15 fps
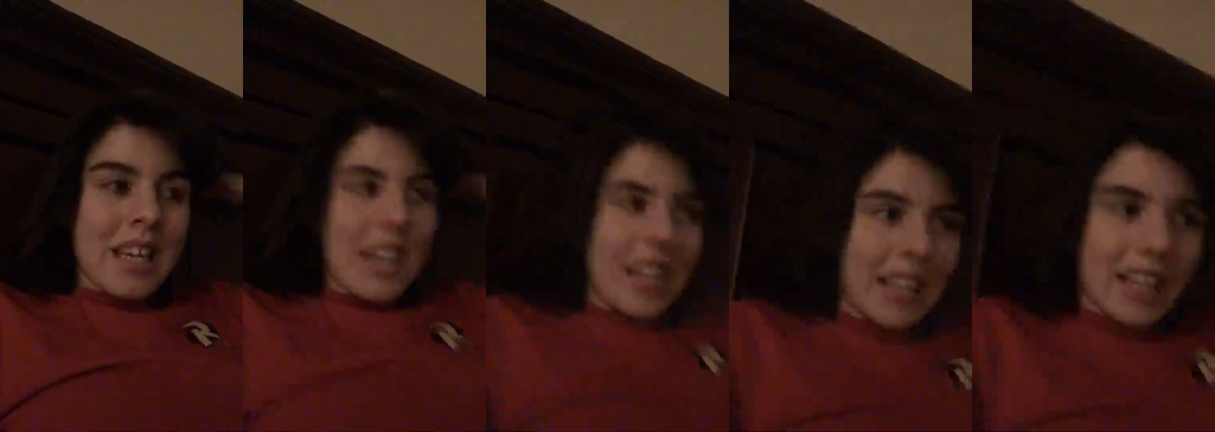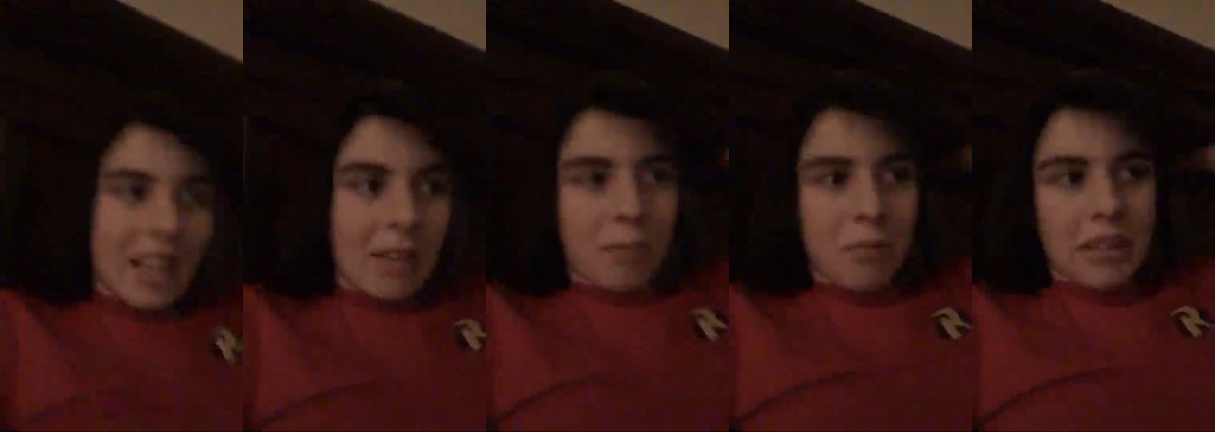and kind
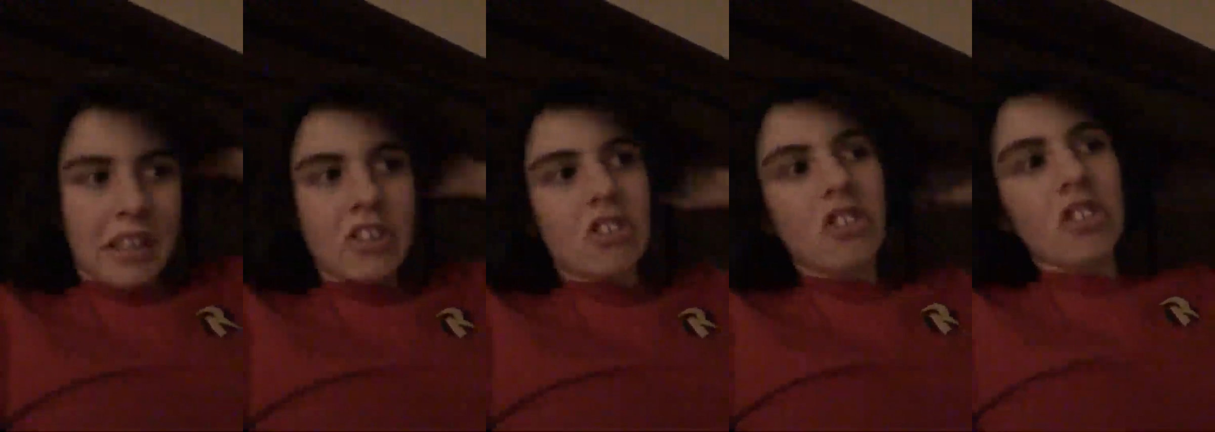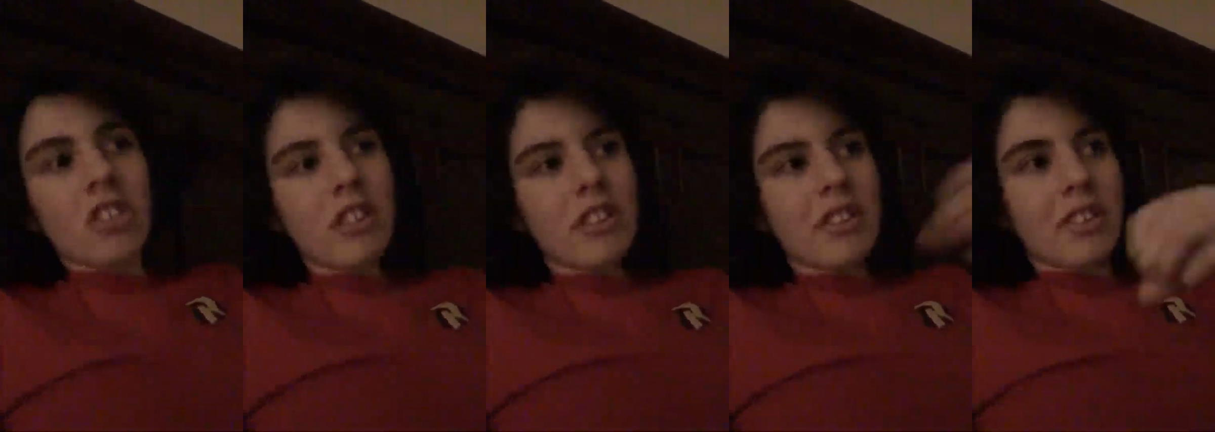of bleach
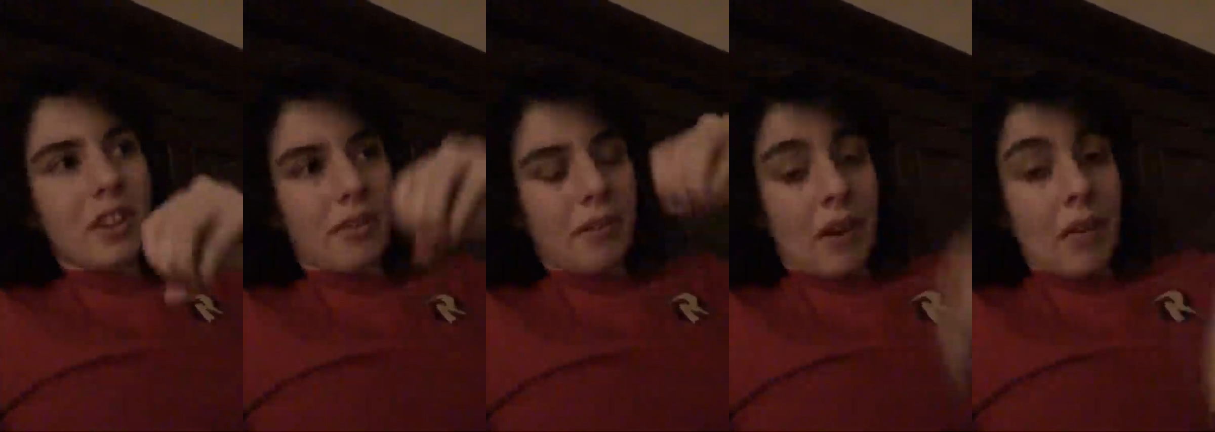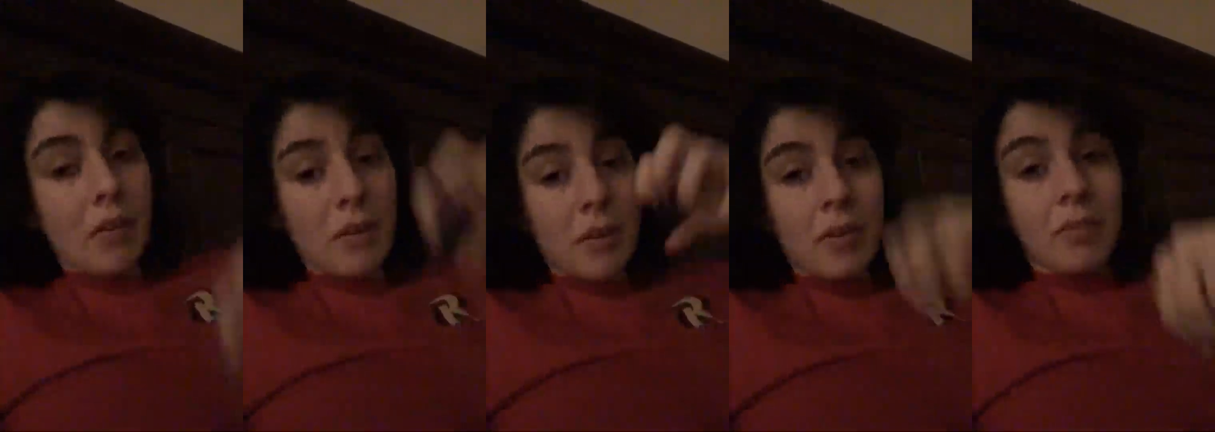the stuff
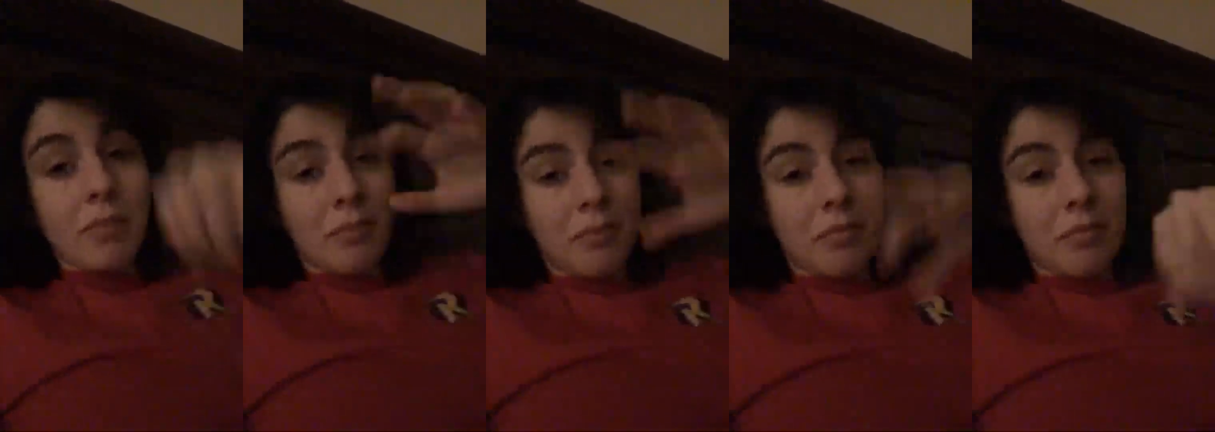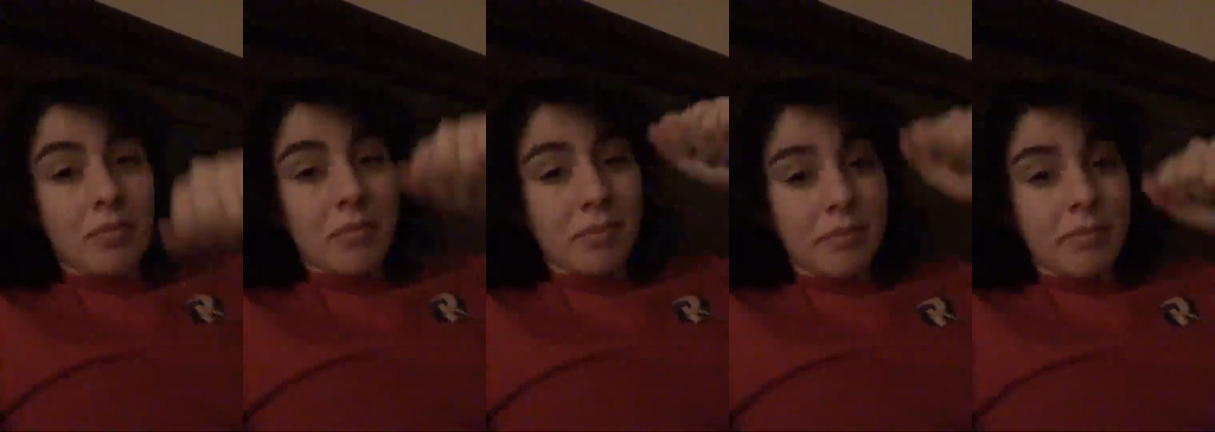out
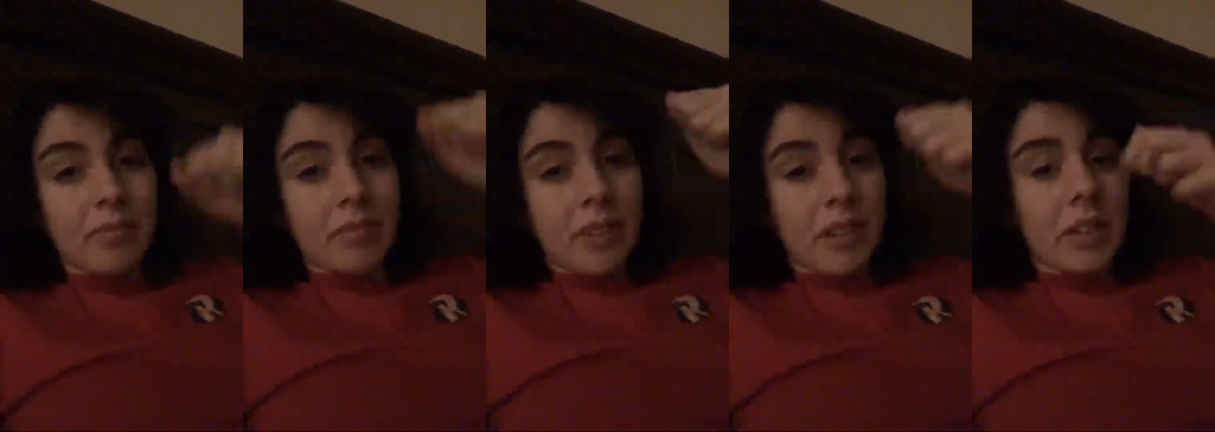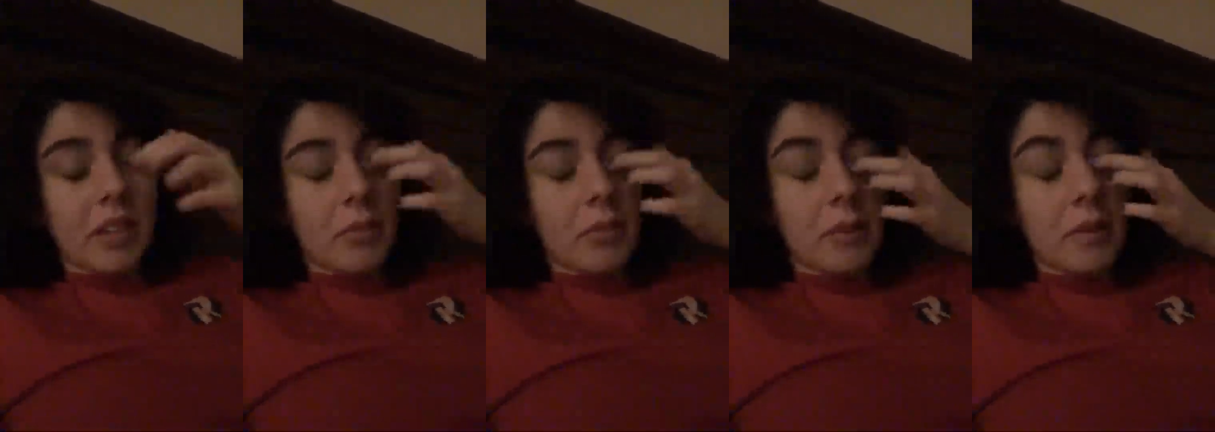
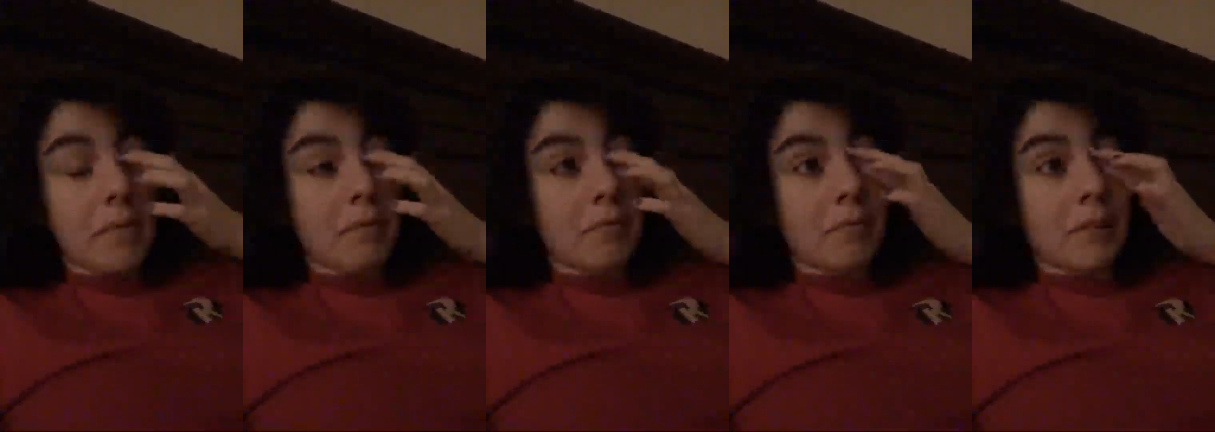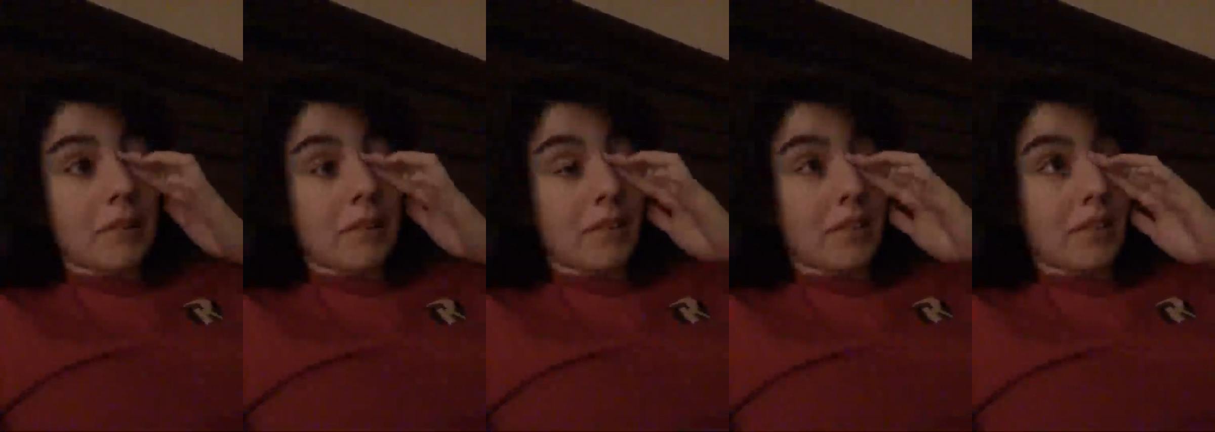a little
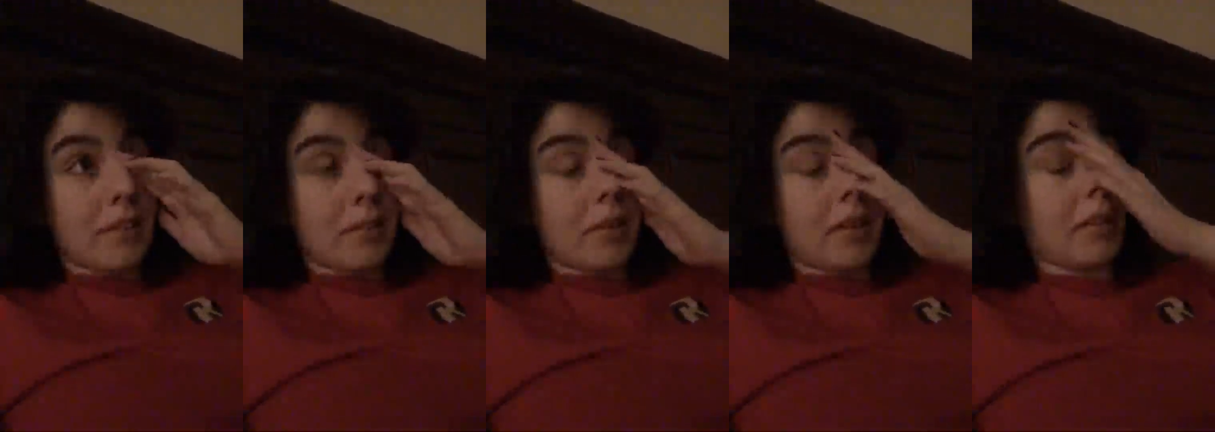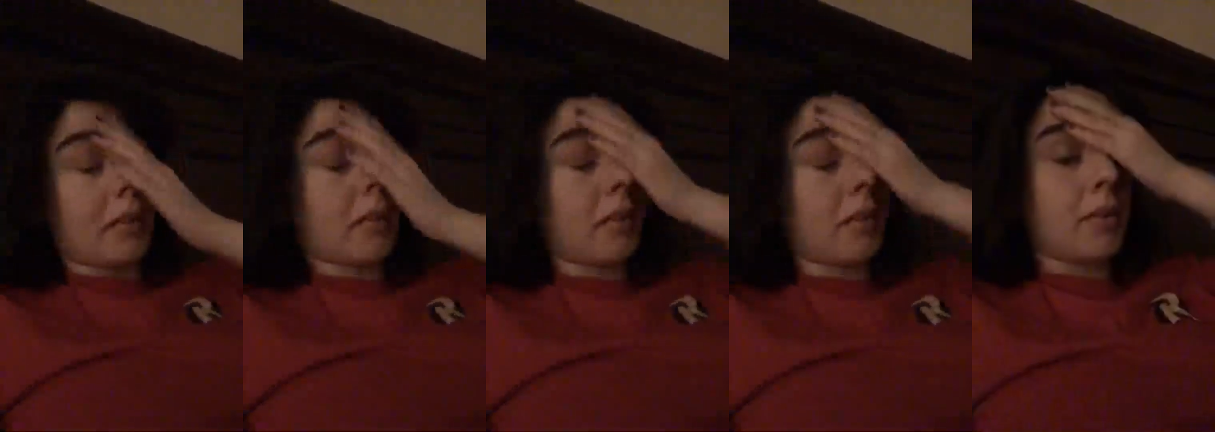bit because it's
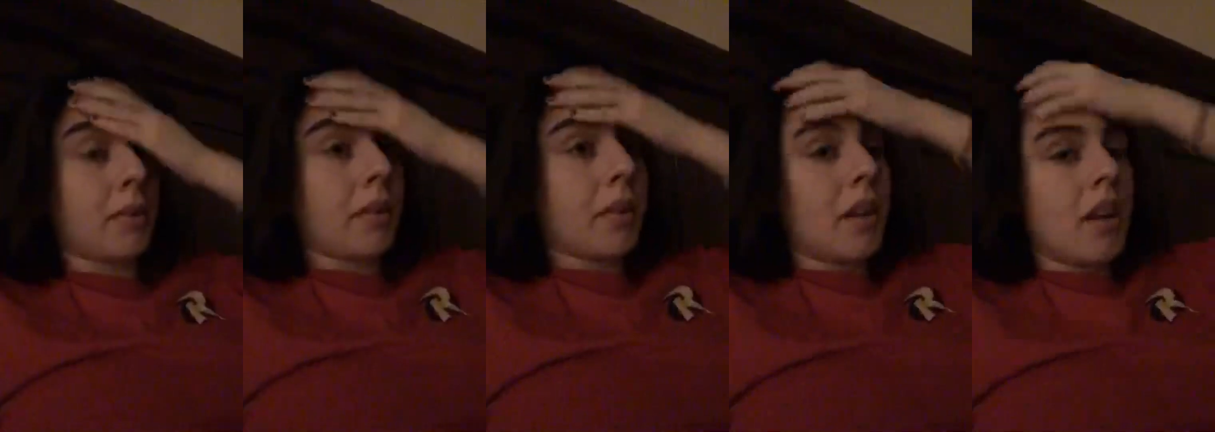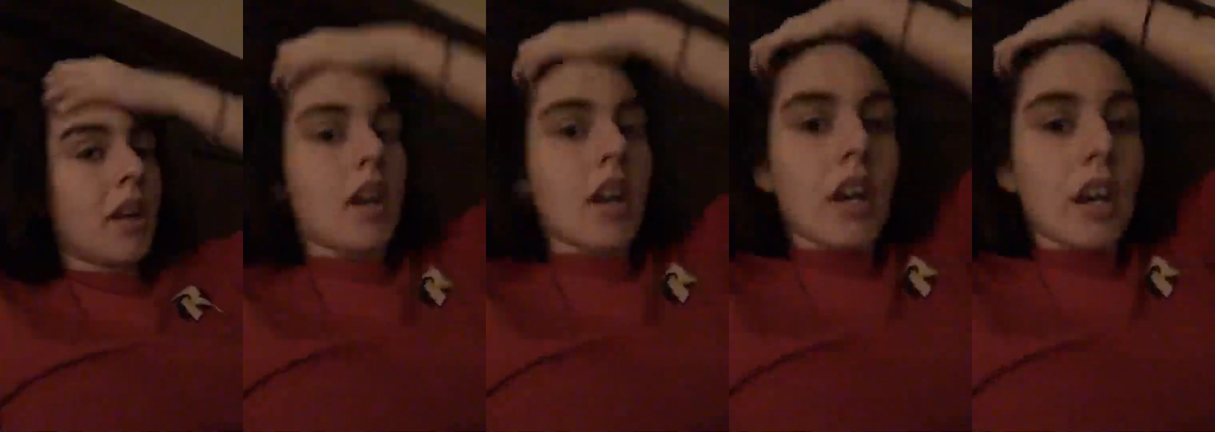really gross.